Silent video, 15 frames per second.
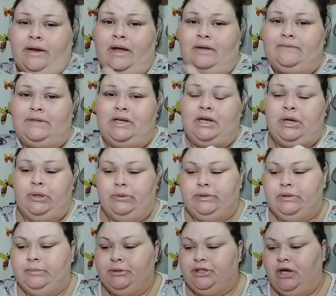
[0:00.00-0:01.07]
comfy,
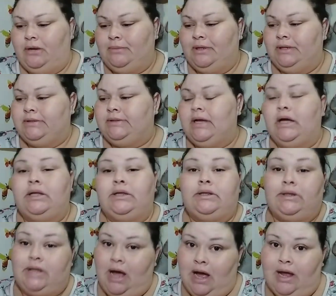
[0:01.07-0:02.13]
cozy pajamas a
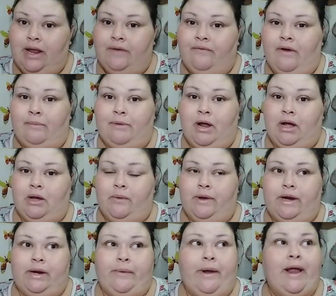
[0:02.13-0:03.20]
lot if I'm not going
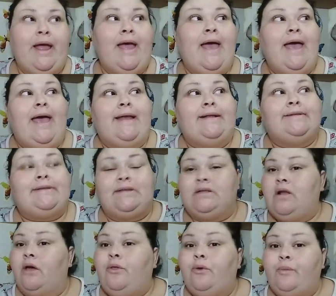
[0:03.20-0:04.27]
anywhere. And it's
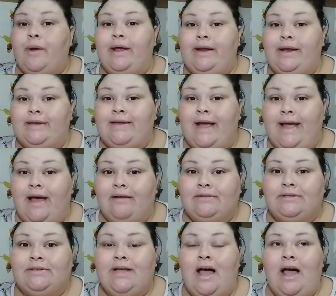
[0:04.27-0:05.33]
another rainy day
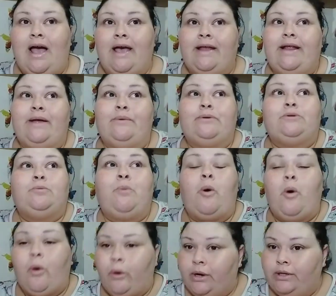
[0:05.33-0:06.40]
outside. It was
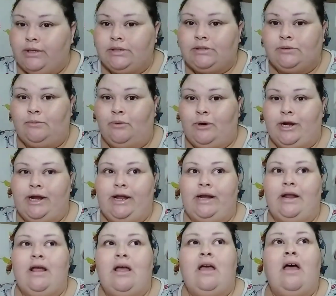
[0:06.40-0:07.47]
pouring this
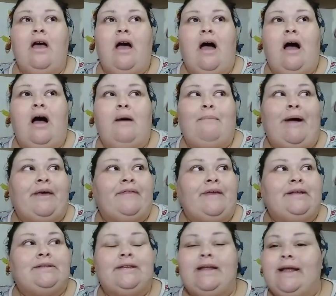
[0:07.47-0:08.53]
morning. Um, I
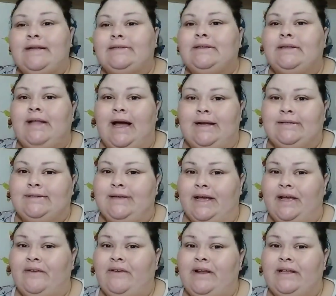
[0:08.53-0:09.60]
think today's the last
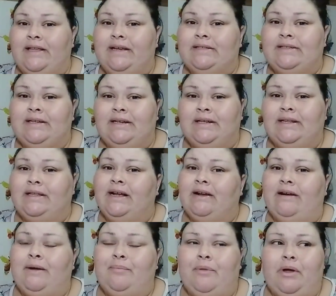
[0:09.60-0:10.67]
day of it. I think it's going to
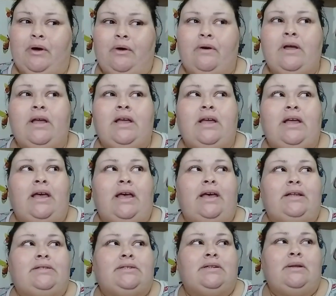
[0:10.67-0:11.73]
clear up though.
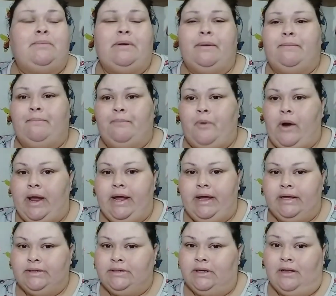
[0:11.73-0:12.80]
It's going to be a break
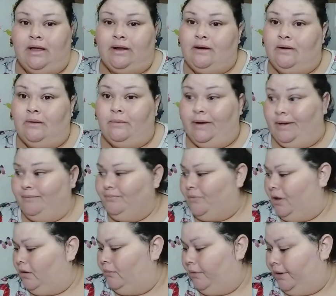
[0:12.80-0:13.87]
until I don't know when.
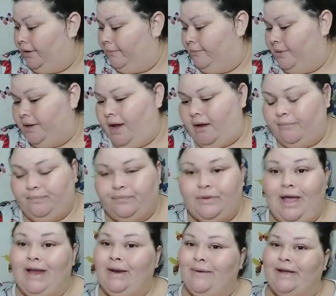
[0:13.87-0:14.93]
But um, yeah.
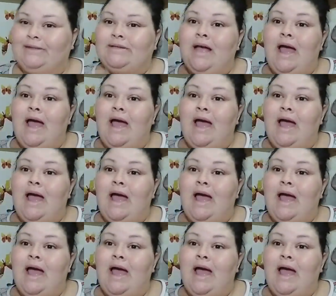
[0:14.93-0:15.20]
Anyways,